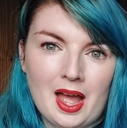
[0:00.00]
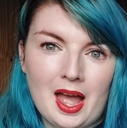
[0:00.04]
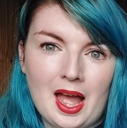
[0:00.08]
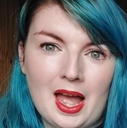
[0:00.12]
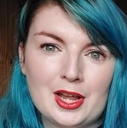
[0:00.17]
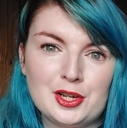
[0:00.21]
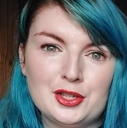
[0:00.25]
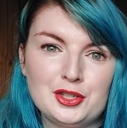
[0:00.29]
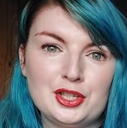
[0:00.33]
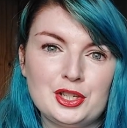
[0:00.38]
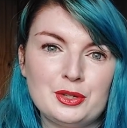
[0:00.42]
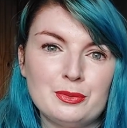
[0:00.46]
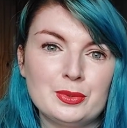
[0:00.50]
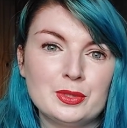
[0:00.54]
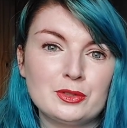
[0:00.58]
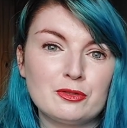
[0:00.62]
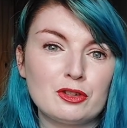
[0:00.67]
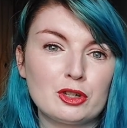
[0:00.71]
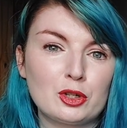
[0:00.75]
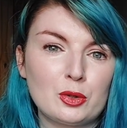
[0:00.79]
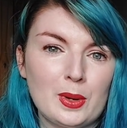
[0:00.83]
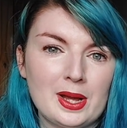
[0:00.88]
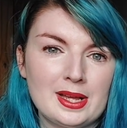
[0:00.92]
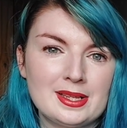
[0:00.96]
and she was
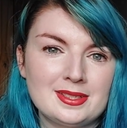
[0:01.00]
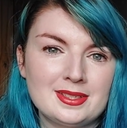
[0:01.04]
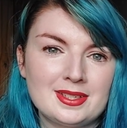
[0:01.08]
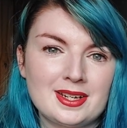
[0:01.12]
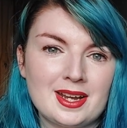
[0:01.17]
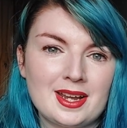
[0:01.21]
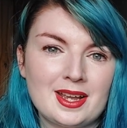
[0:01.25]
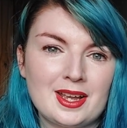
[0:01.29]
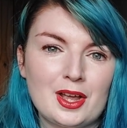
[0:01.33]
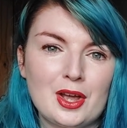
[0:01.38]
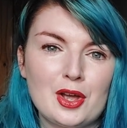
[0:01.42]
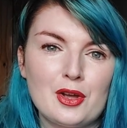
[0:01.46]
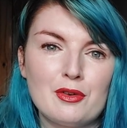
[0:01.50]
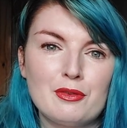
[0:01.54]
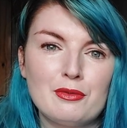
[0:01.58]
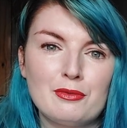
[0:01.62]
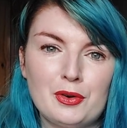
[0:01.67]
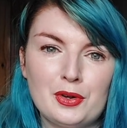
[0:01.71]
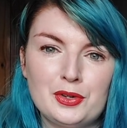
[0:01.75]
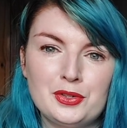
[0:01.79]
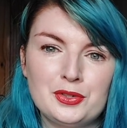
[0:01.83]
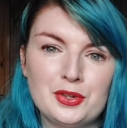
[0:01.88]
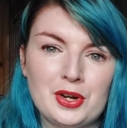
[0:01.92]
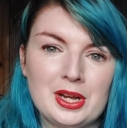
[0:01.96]
requesting
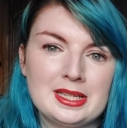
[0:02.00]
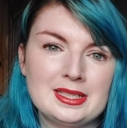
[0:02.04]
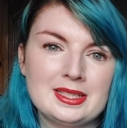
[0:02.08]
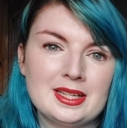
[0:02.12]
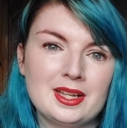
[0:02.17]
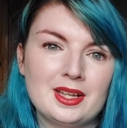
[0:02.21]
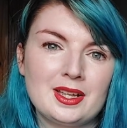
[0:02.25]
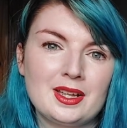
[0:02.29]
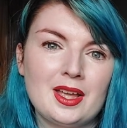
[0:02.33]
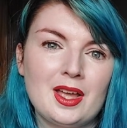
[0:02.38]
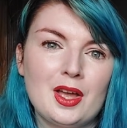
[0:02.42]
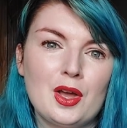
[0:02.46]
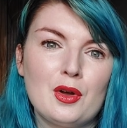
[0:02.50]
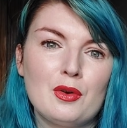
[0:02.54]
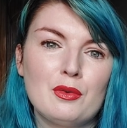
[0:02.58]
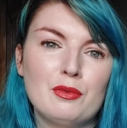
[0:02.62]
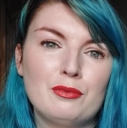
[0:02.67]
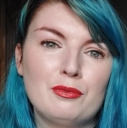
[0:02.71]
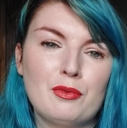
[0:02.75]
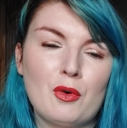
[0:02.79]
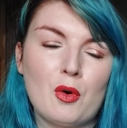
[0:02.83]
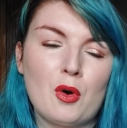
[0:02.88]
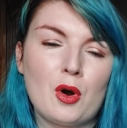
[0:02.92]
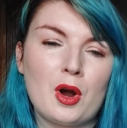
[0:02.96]
fundraising
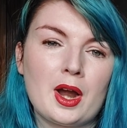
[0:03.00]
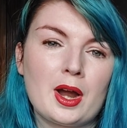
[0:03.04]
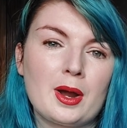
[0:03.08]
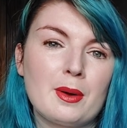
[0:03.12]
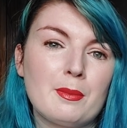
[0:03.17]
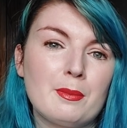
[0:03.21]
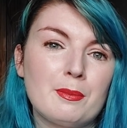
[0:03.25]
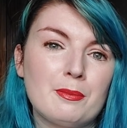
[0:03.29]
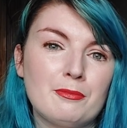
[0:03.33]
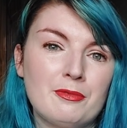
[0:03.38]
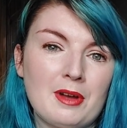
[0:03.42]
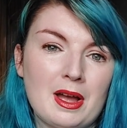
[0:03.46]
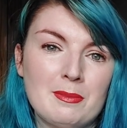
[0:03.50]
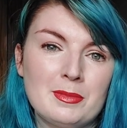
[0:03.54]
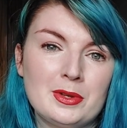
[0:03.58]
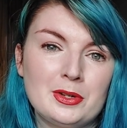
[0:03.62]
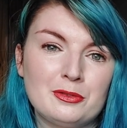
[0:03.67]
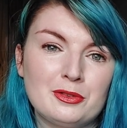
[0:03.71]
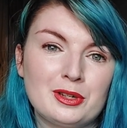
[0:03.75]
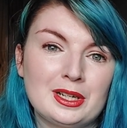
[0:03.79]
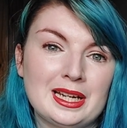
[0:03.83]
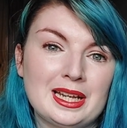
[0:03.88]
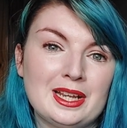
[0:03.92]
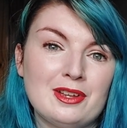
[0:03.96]
for
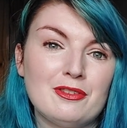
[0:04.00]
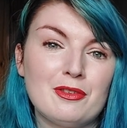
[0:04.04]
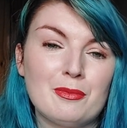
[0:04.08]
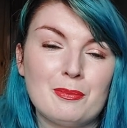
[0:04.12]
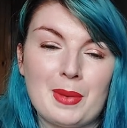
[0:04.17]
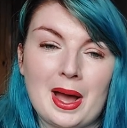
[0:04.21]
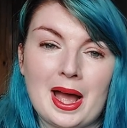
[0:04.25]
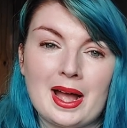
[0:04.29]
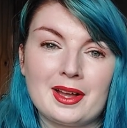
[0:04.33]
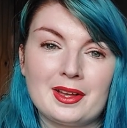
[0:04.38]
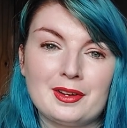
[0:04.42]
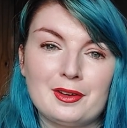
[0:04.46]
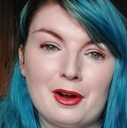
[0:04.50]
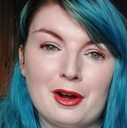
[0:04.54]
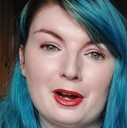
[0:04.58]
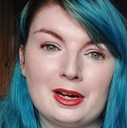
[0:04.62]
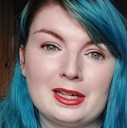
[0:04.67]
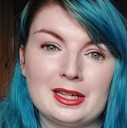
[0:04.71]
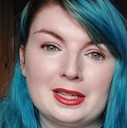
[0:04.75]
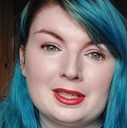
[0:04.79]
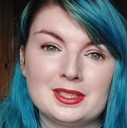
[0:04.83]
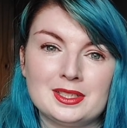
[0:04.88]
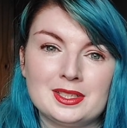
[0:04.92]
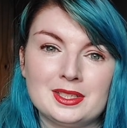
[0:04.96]
famine relief back in
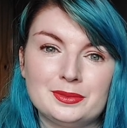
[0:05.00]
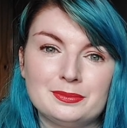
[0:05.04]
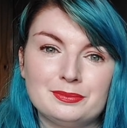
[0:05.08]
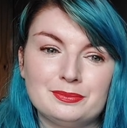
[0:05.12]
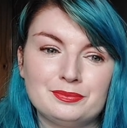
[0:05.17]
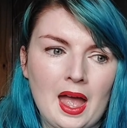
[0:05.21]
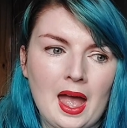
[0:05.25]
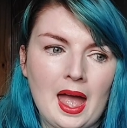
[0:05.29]
Ireland.